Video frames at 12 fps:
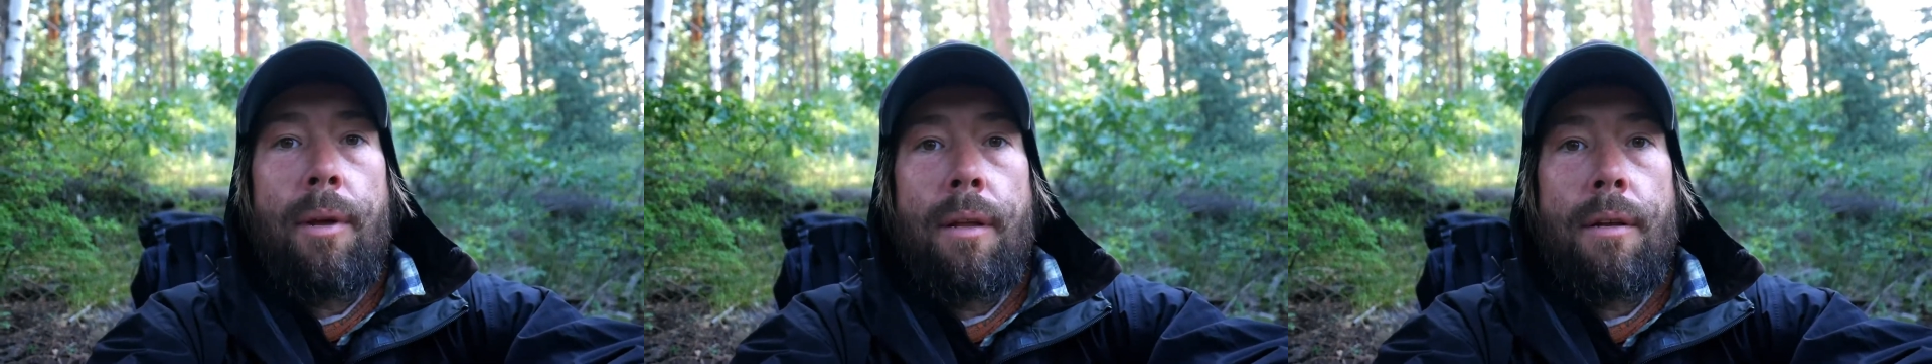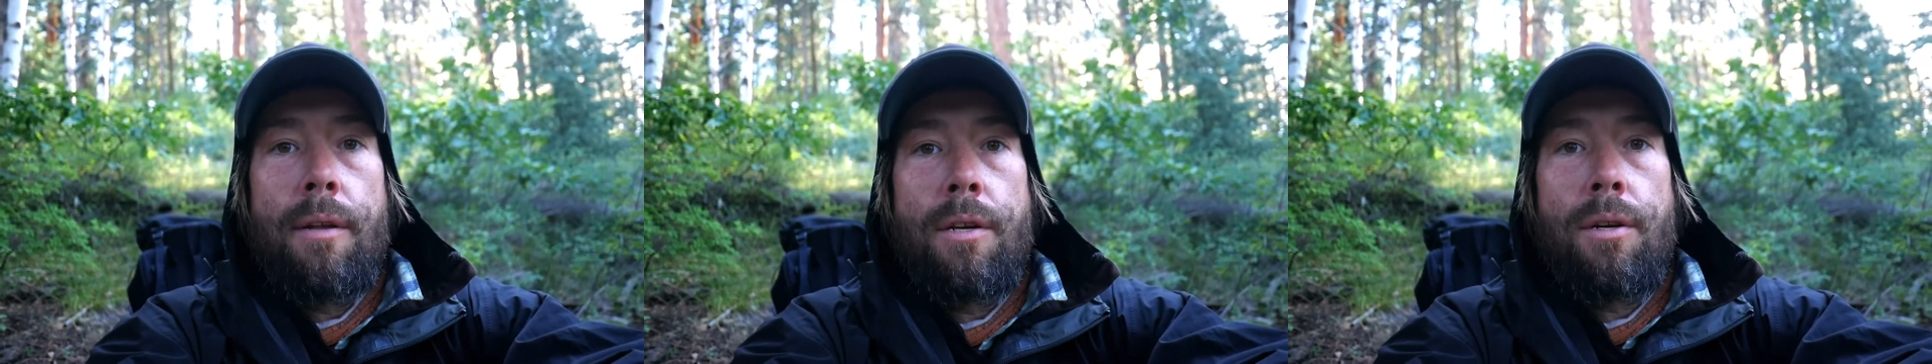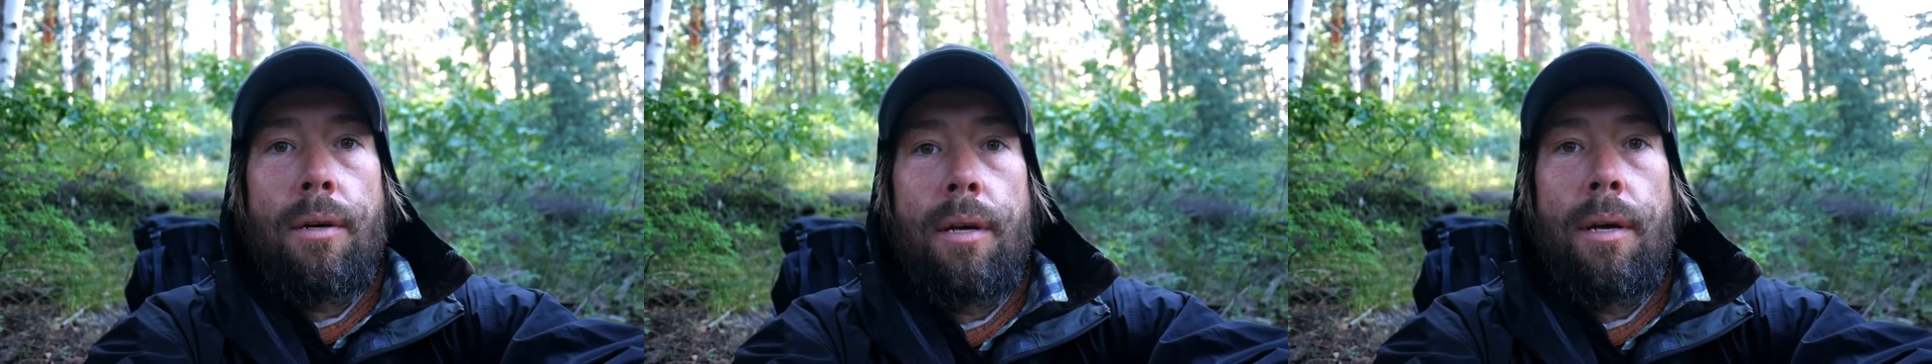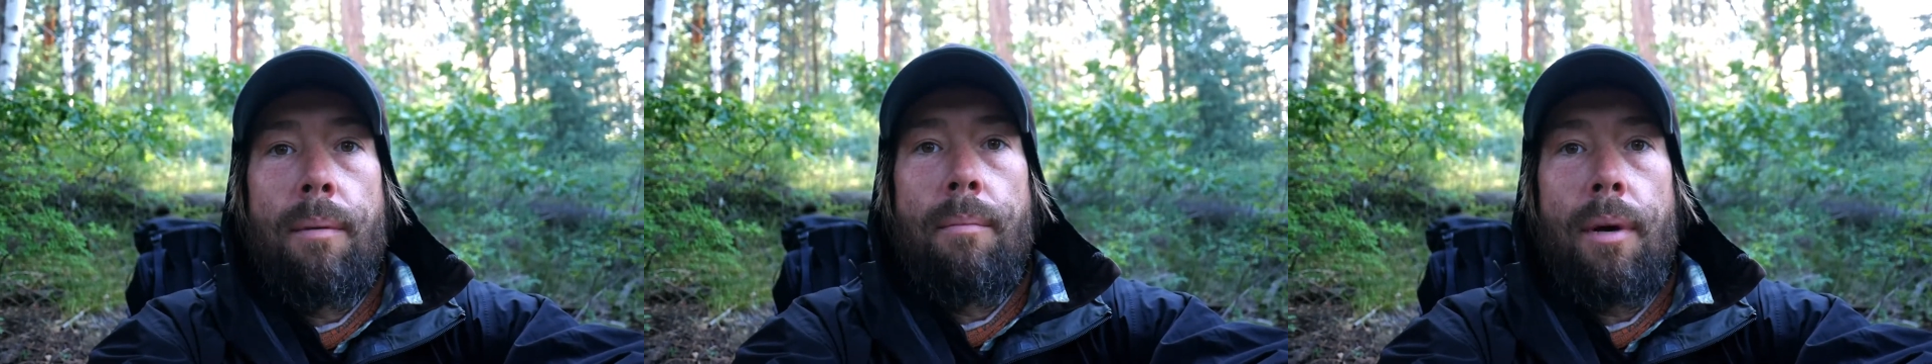get to the
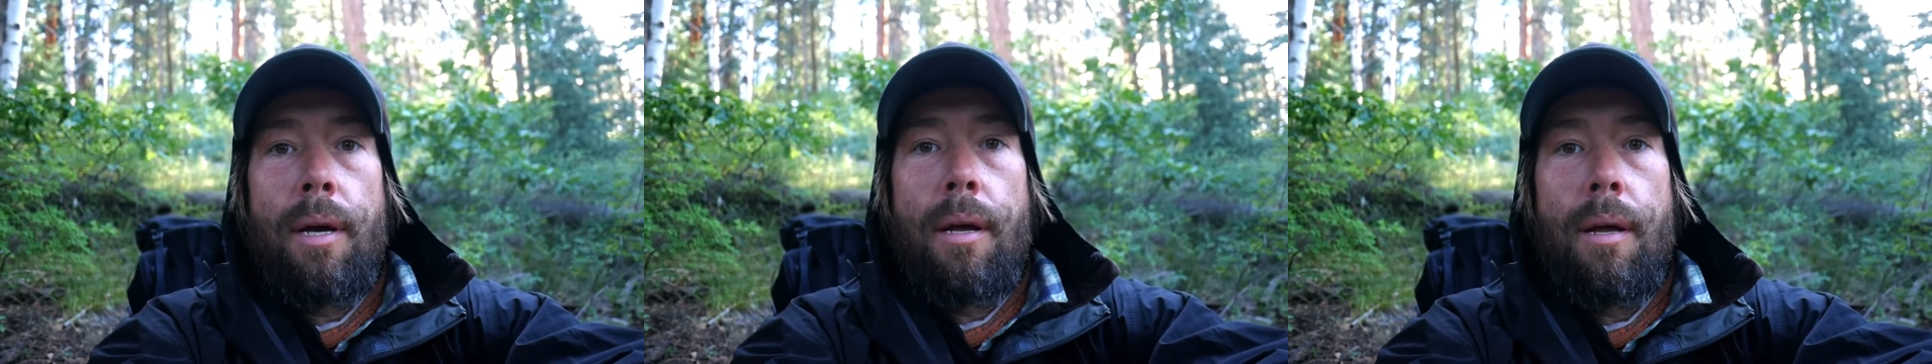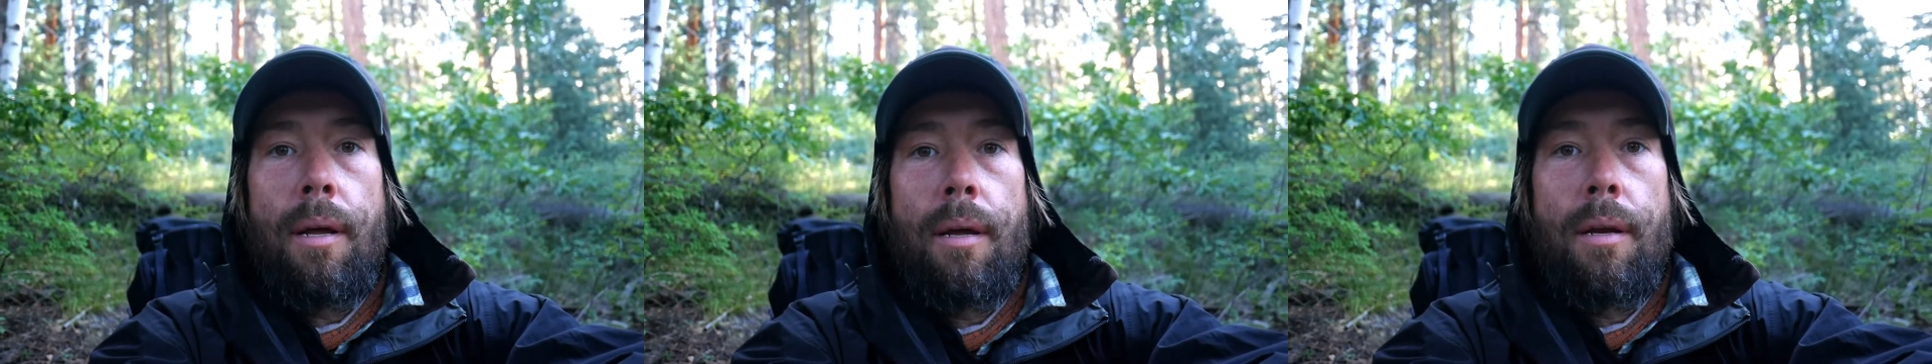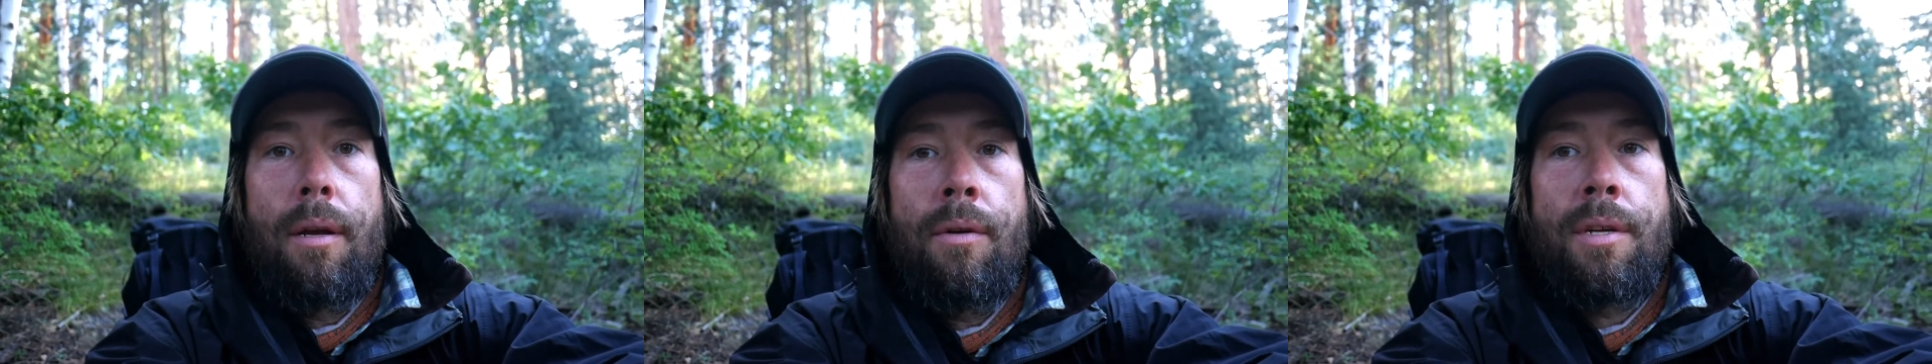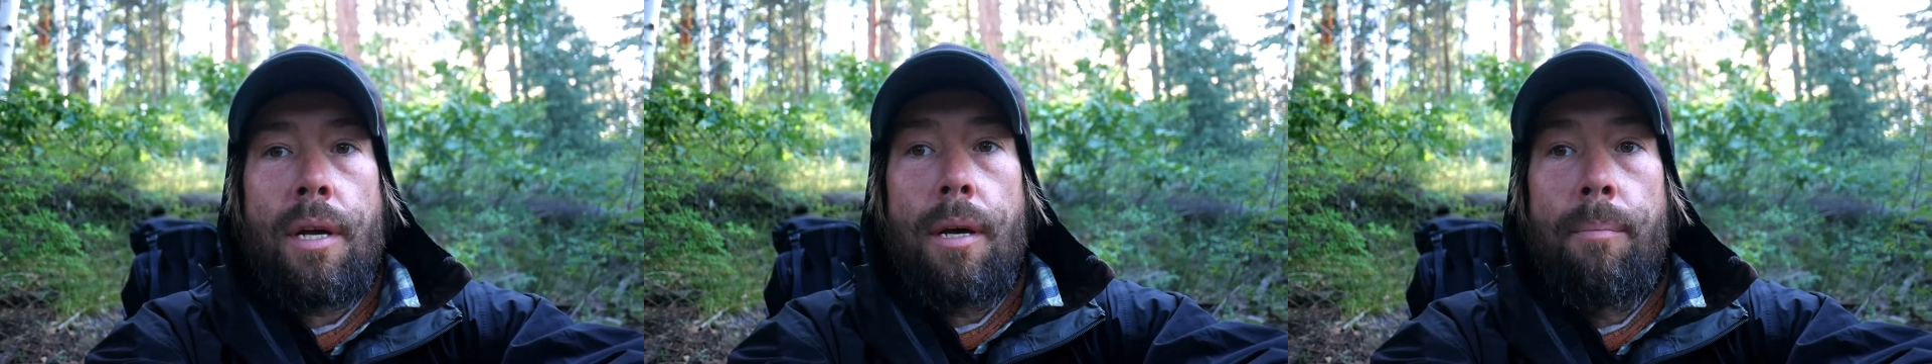trailhead by
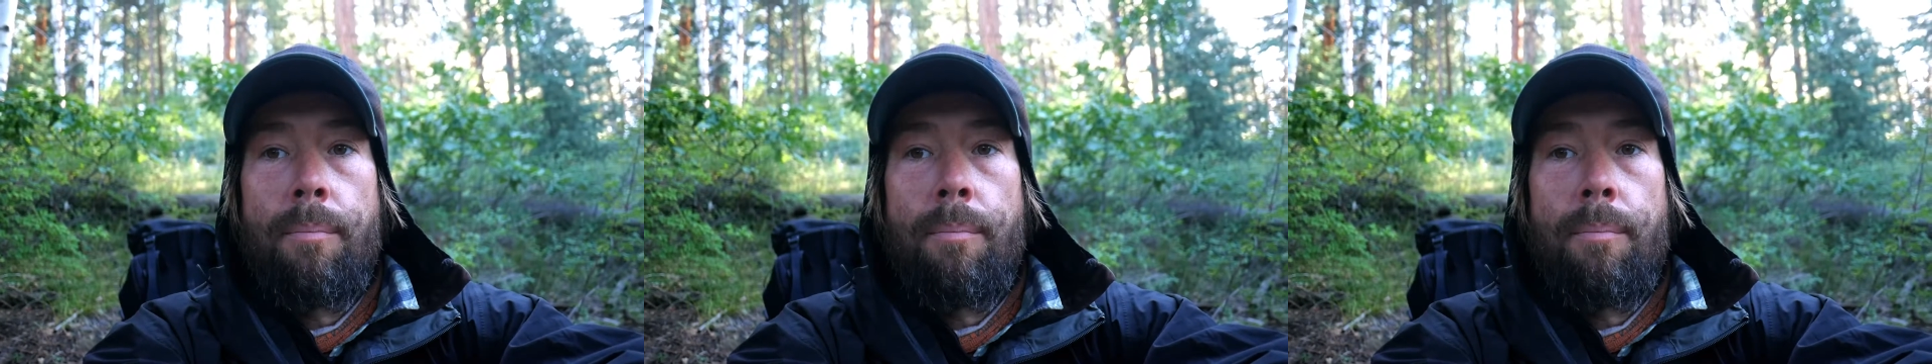noontime.